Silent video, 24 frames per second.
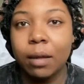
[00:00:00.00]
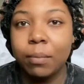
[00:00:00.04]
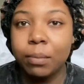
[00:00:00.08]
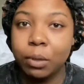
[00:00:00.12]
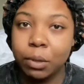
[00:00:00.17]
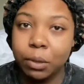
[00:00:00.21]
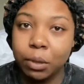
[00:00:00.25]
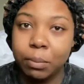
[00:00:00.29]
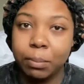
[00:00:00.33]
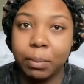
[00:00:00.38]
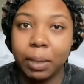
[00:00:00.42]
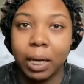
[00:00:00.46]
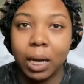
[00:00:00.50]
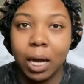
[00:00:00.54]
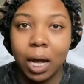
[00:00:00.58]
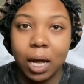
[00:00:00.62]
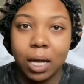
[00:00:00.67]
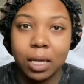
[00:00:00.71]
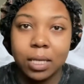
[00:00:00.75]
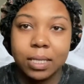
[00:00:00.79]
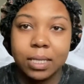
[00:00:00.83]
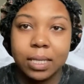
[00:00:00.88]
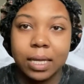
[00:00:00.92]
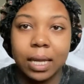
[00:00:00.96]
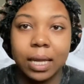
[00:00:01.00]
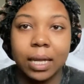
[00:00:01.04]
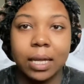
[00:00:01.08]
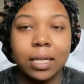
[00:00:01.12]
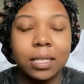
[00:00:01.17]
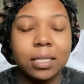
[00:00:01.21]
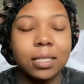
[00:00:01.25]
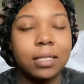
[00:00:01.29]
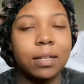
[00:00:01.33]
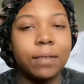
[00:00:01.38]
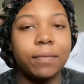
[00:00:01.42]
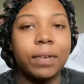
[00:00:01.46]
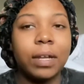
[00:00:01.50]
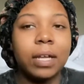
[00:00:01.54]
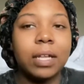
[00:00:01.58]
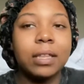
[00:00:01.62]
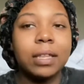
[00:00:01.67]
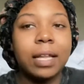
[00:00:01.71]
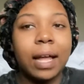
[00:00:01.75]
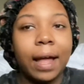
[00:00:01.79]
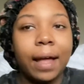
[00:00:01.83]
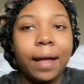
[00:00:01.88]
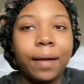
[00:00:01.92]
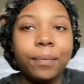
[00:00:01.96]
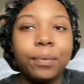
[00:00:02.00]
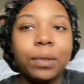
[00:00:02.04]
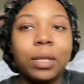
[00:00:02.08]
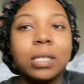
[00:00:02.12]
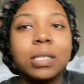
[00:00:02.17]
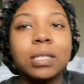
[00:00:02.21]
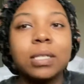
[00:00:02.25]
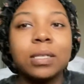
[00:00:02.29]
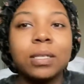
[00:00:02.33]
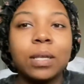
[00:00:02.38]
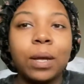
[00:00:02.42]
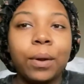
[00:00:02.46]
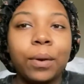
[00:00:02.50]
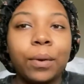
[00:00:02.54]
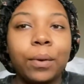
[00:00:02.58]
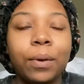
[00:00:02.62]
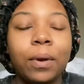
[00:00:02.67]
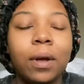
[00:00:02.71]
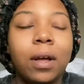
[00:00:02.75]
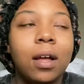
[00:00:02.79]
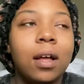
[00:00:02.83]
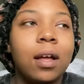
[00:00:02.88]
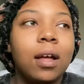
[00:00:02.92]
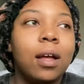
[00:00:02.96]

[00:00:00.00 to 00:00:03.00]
uploading my content and stuff like that. So,